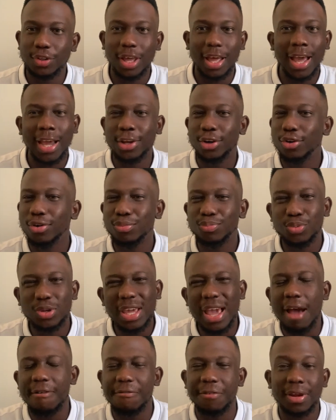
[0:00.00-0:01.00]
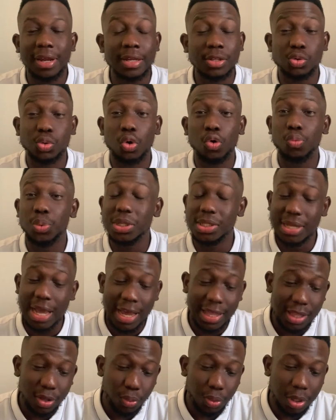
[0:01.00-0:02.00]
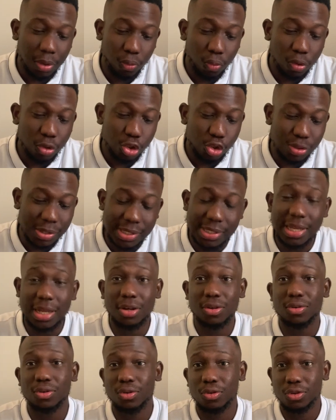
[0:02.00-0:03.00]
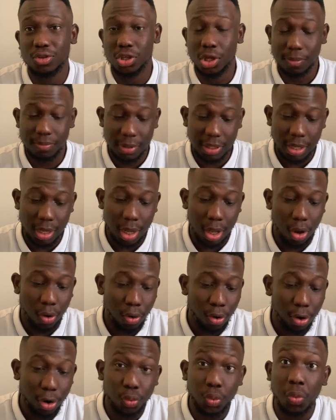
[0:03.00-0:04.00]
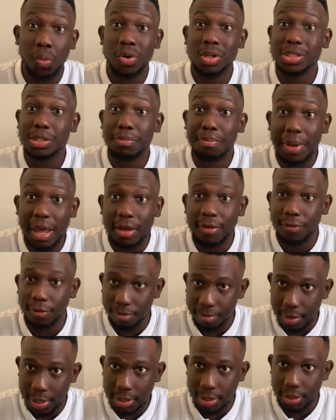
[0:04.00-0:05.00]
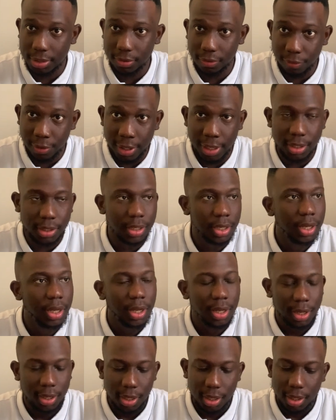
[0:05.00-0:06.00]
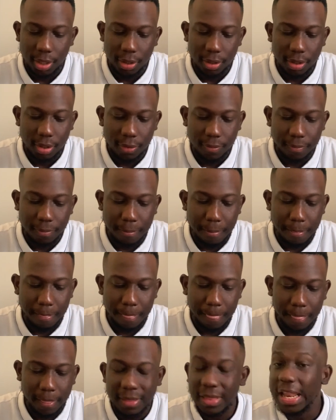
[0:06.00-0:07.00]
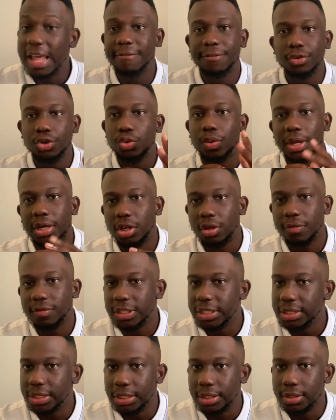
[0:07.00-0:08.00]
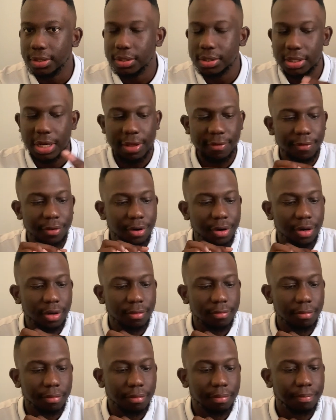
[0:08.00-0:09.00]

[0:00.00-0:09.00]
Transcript: and you know, we Africans, we always either we want to sell something or we want to beg for money, right? Never do any of these things. Never